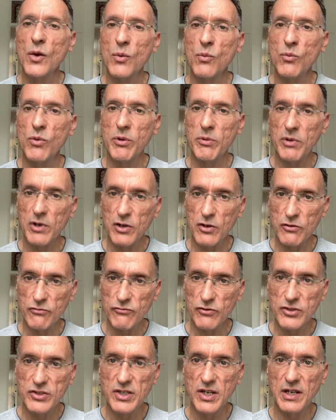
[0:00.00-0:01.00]
We will not
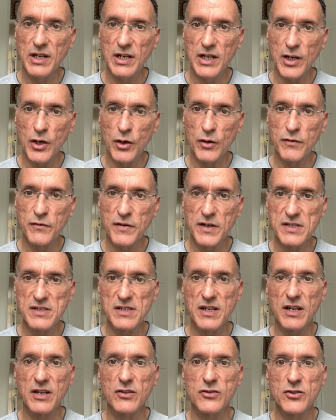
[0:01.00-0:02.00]
routinely offer
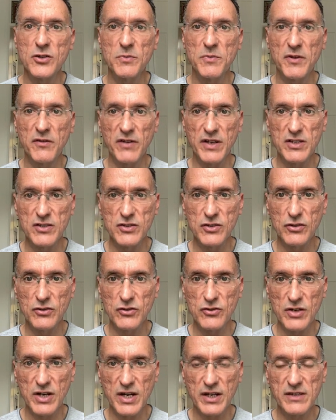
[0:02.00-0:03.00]
secondary prevention
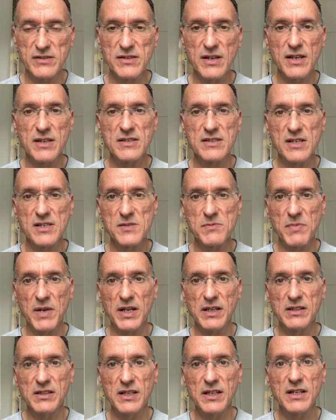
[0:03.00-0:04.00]
drugs in
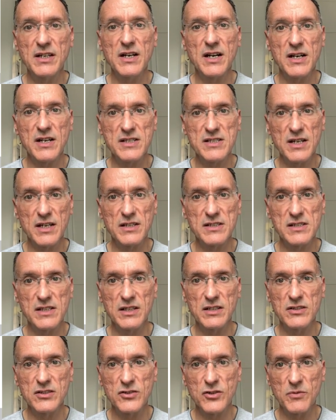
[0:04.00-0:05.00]
suspected cardiac
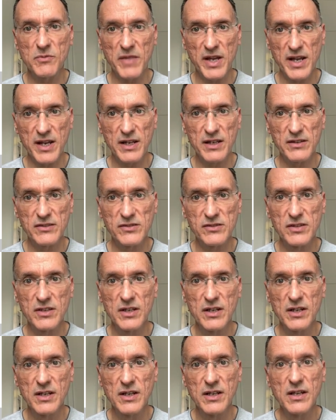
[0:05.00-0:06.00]
syndrome X.
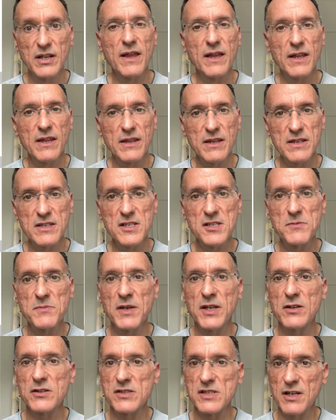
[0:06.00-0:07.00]
This is
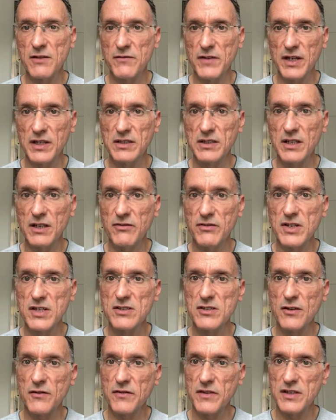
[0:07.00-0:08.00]
because the effectiveness
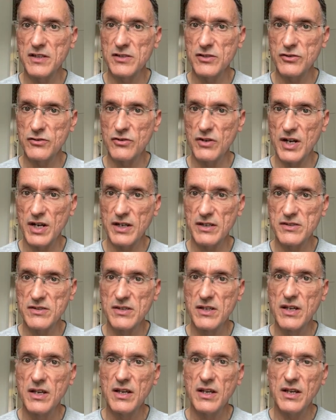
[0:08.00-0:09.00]
of these drugs
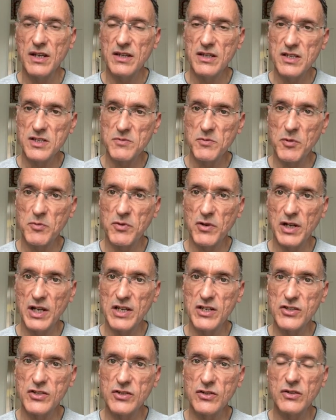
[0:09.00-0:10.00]
in this
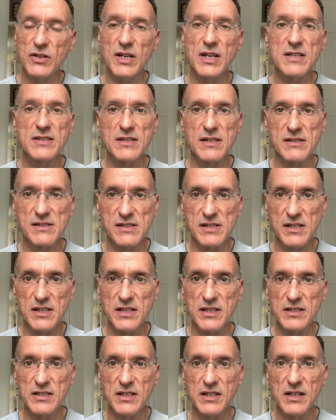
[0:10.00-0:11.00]
population is
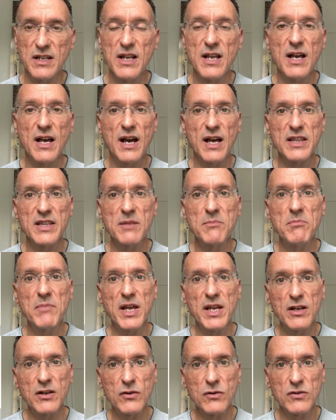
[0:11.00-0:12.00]
uncertain and they
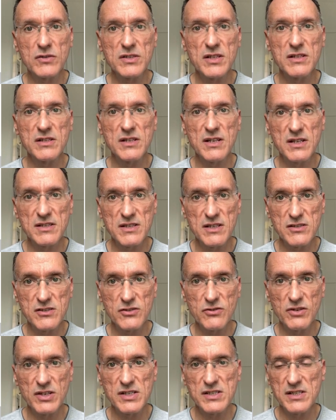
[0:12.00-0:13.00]
may cause
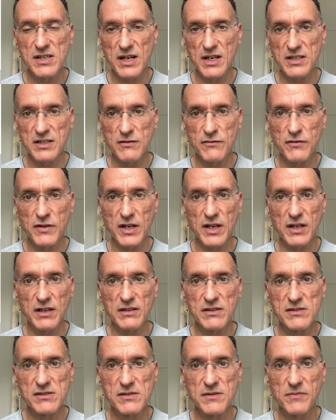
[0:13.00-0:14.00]
unnecessary side
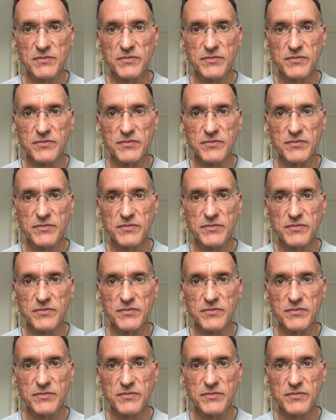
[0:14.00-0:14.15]
effects.